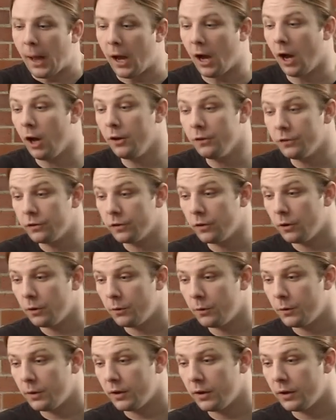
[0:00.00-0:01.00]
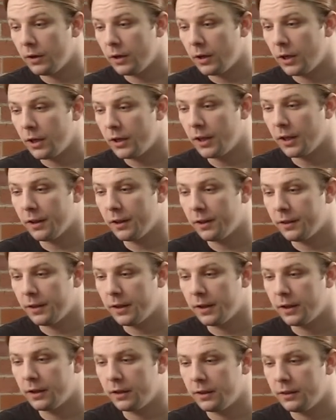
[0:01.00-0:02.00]
Also, another
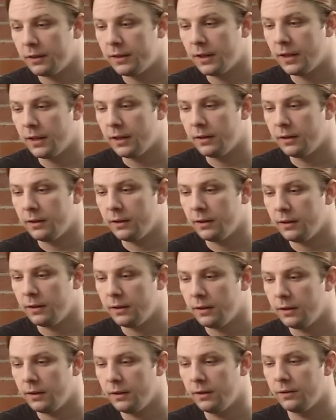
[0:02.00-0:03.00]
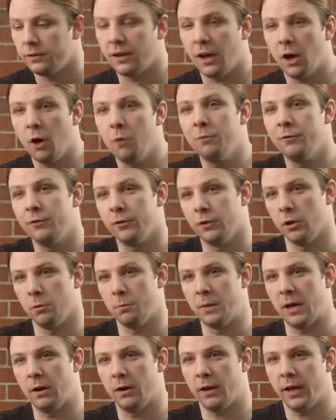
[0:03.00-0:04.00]
thing that is helpful
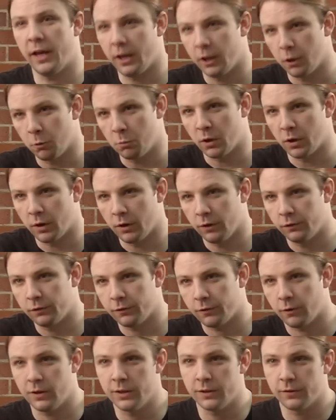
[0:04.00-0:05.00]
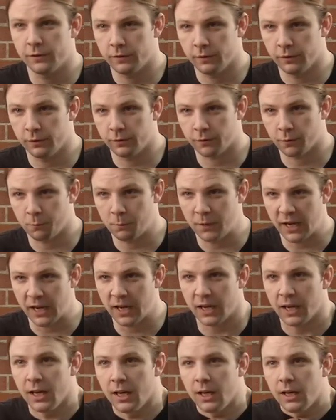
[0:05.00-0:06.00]
about handlebars, for instance, for
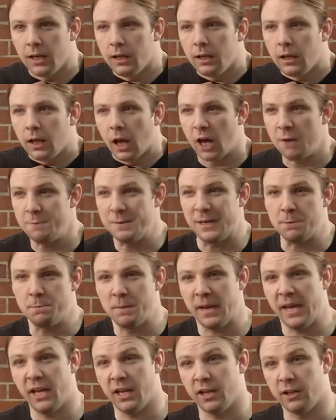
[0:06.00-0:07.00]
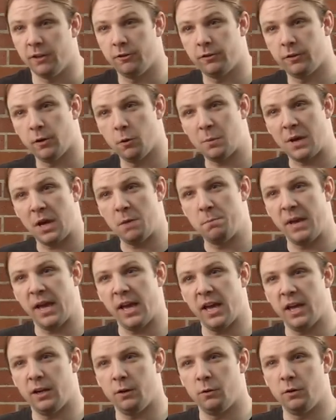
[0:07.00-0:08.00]
me, I'm in a band, so my
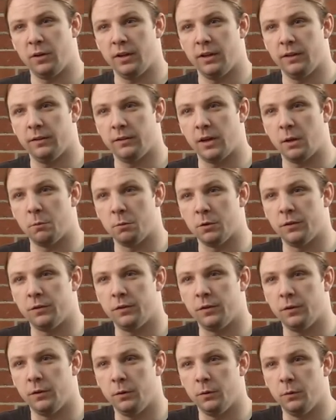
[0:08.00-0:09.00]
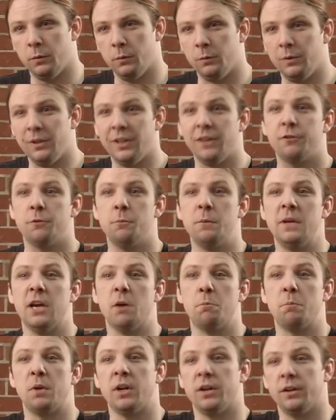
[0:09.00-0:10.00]
band is able to lift me
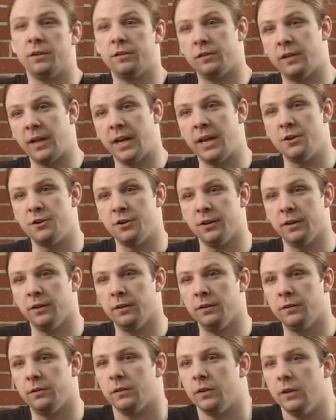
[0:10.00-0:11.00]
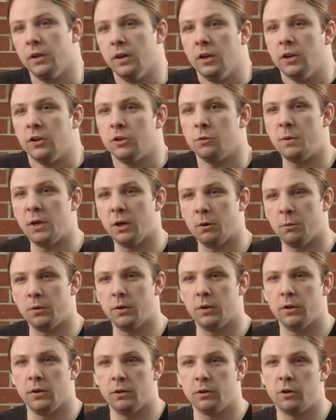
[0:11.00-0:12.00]
up onto stages, to be able
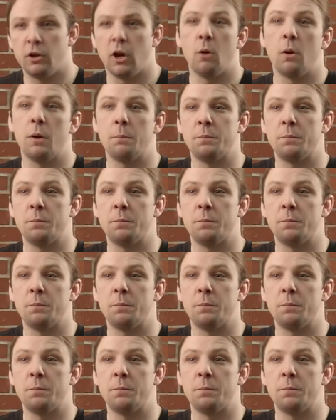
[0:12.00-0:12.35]
to go